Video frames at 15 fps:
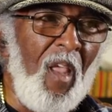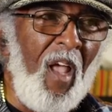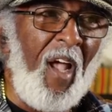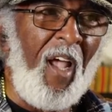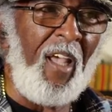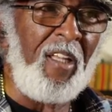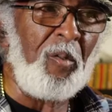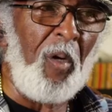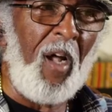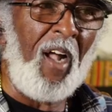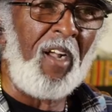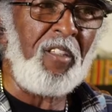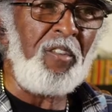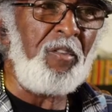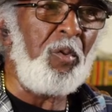I
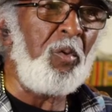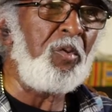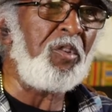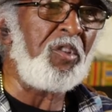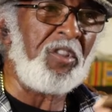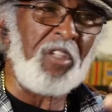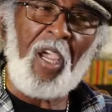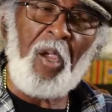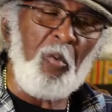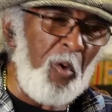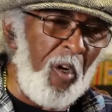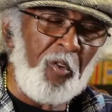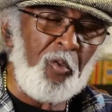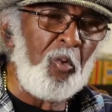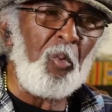couldn't use the same
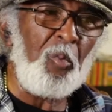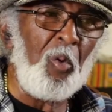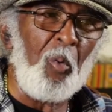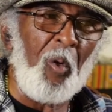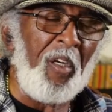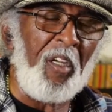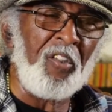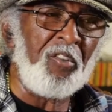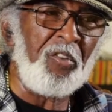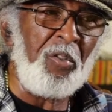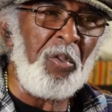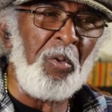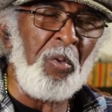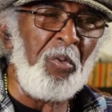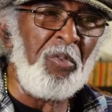restroom no one else
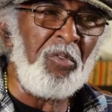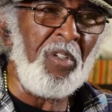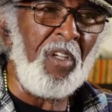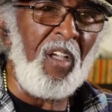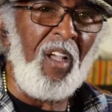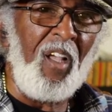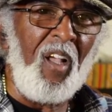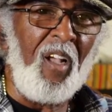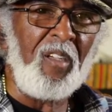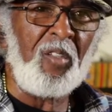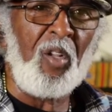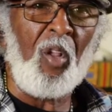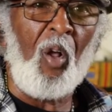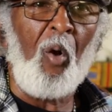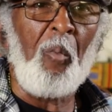used
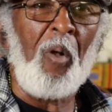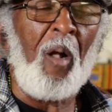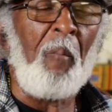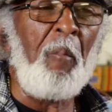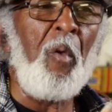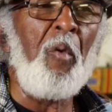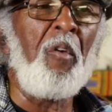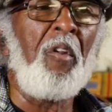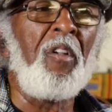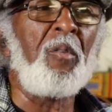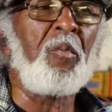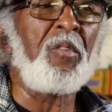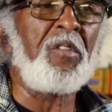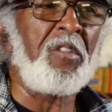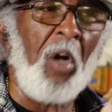because all my immunity
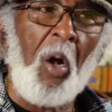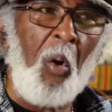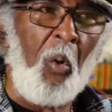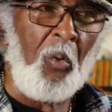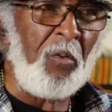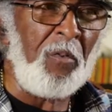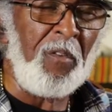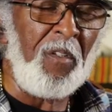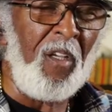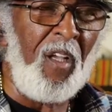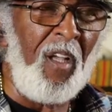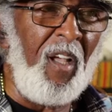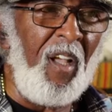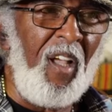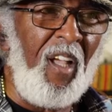was gone.
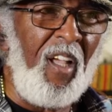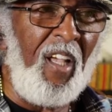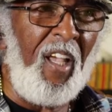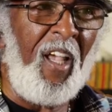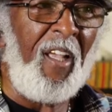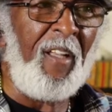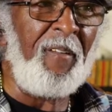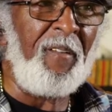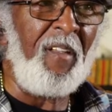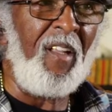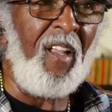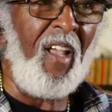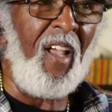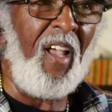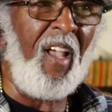And
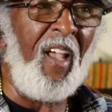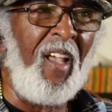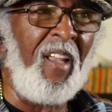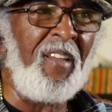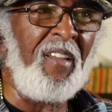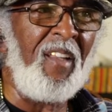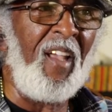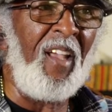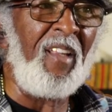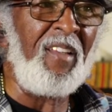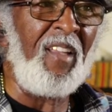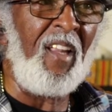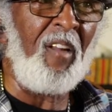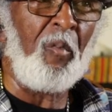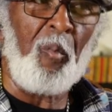
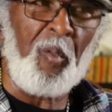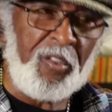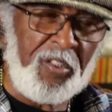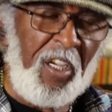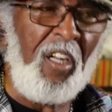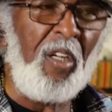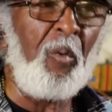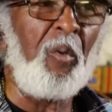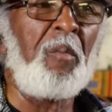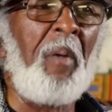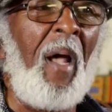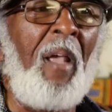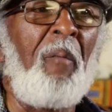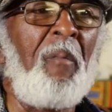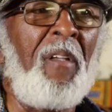if a mosquito would
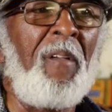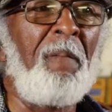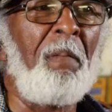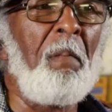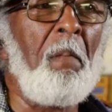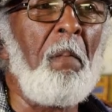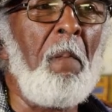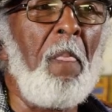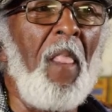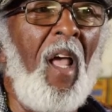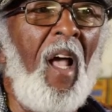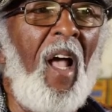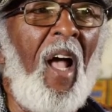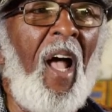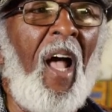bite me,
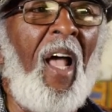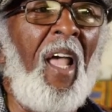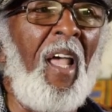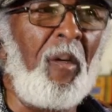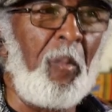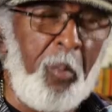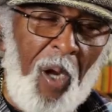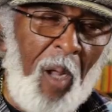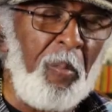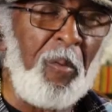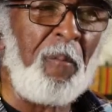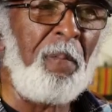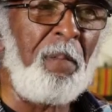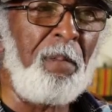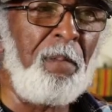I had a
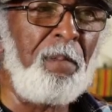problem.